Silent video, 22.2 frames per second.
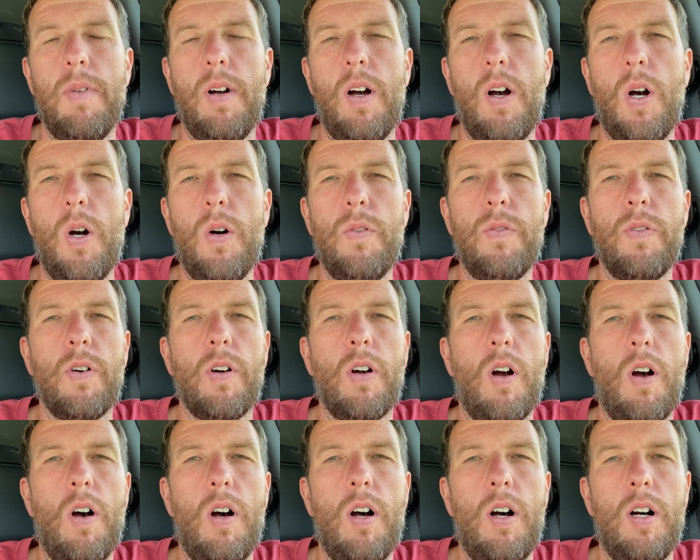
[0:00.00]

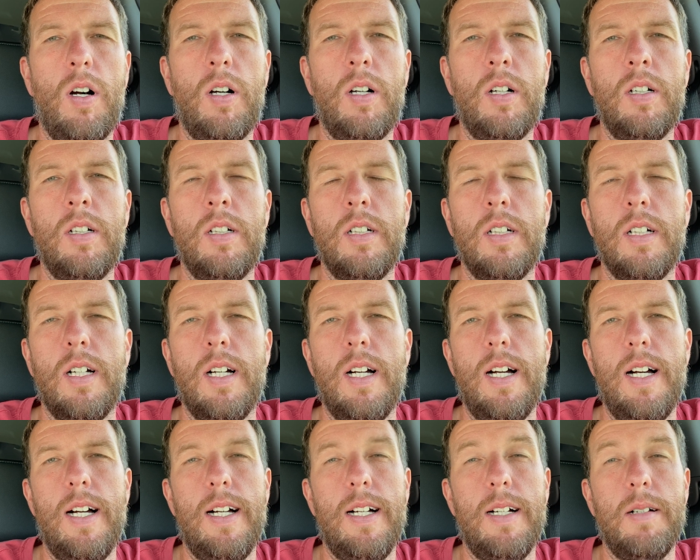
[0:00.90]
Overall,
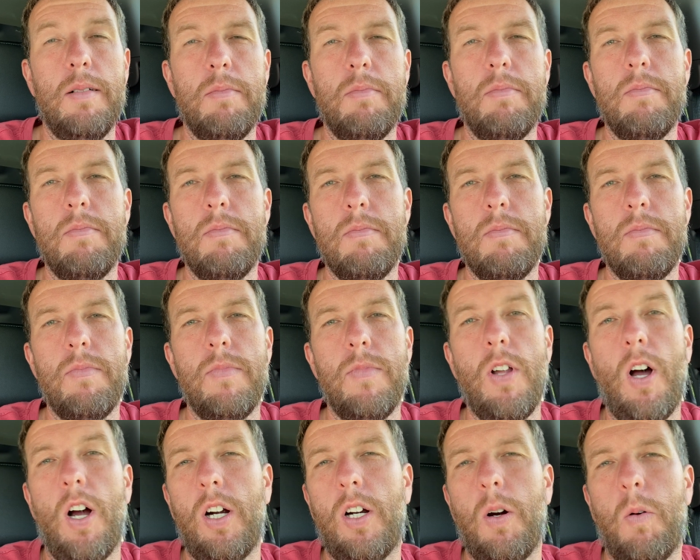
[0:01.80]

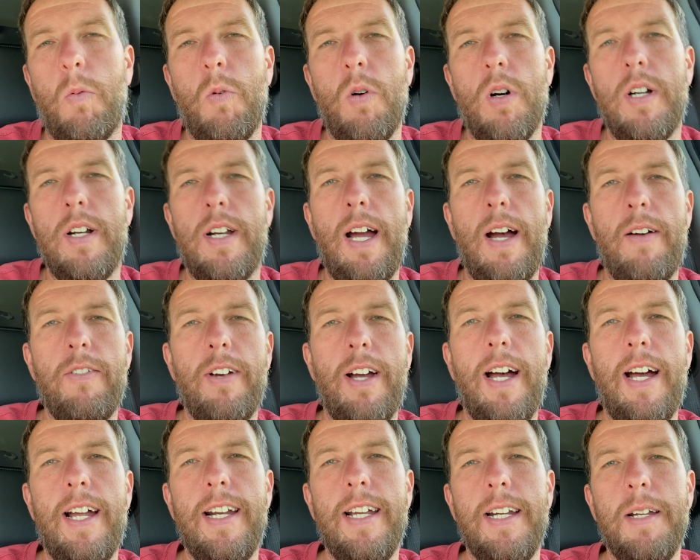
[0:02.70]
knock on wood, haven't
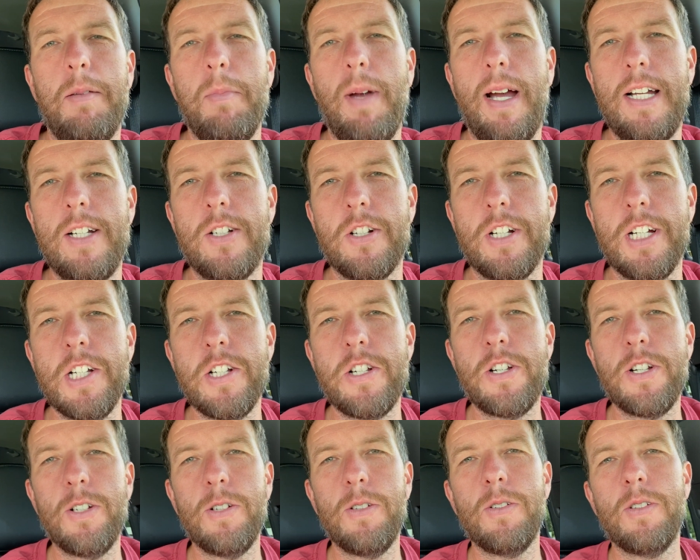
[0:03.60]
had any major
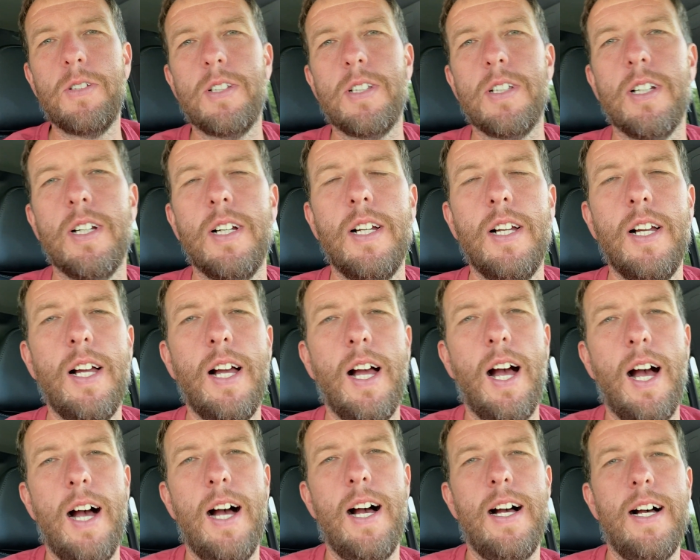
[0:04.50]
issues.
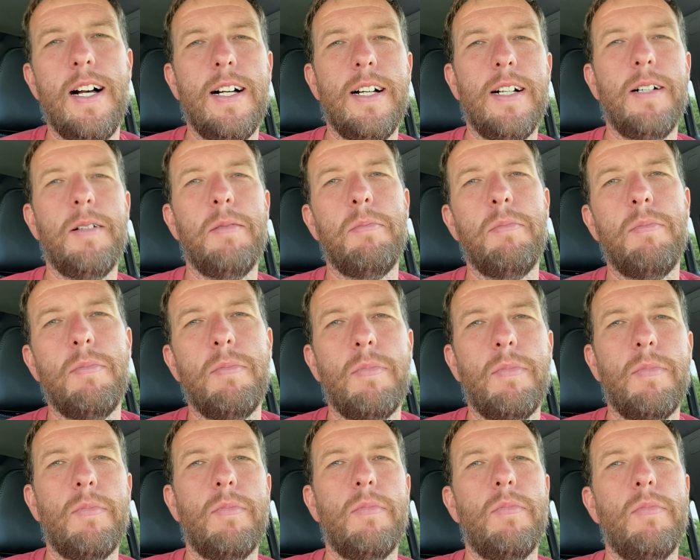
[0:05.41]

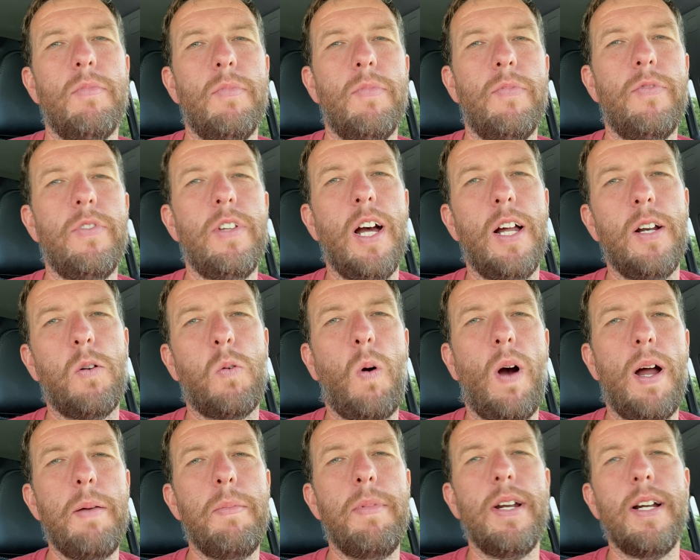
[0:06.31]
Done
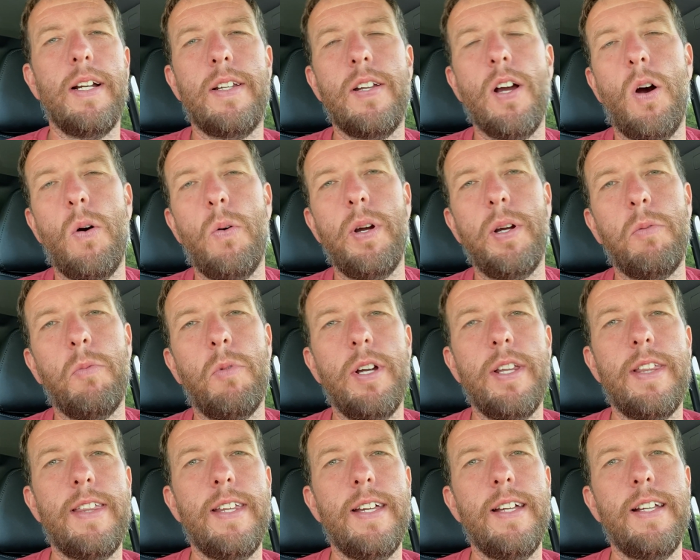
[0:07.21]
quite a bit of towing
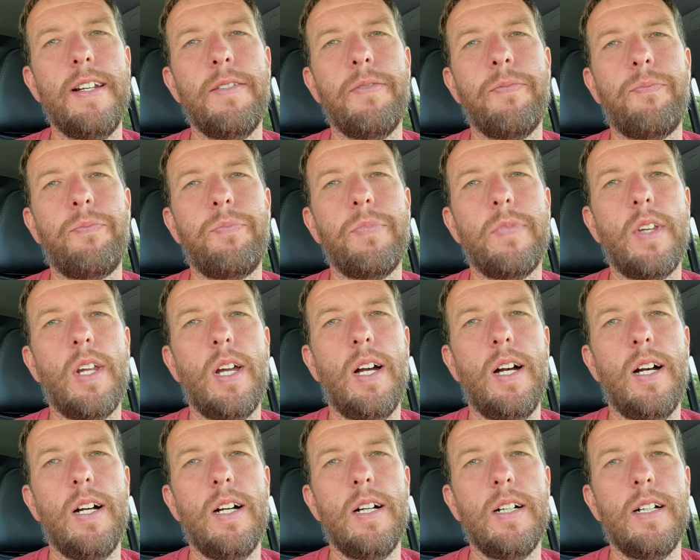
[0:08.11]
with it.
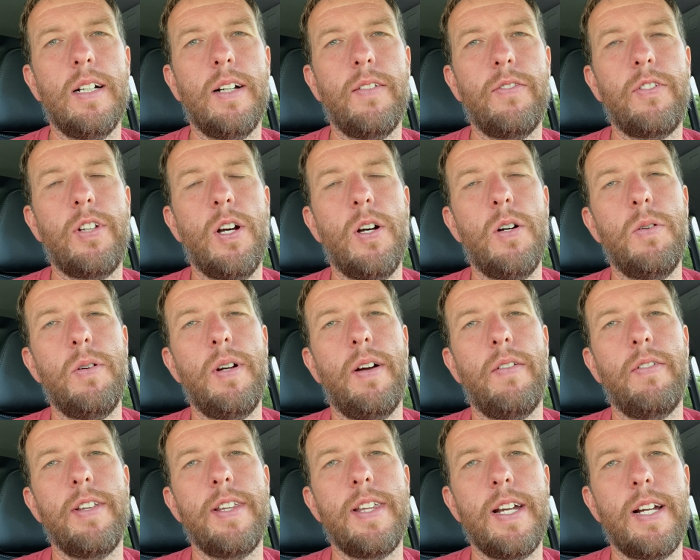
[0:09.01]
I've towed
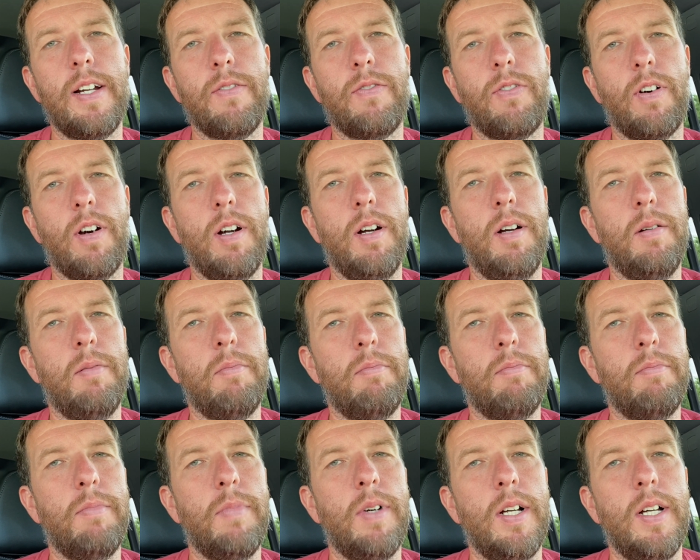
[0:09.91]
everything
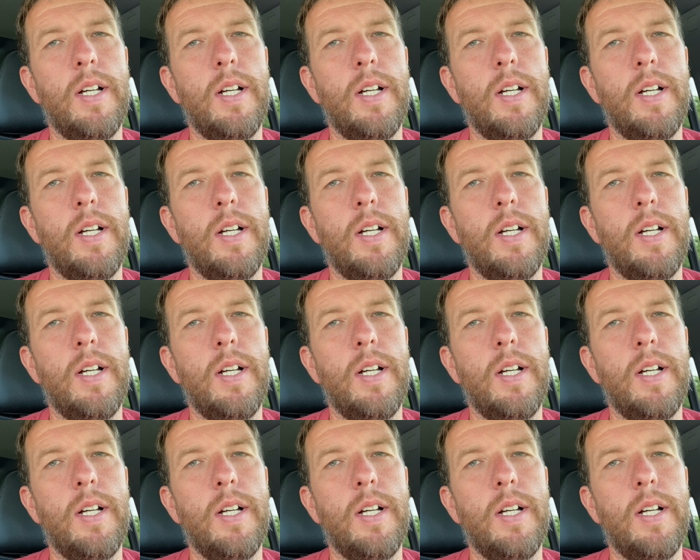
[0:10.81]
from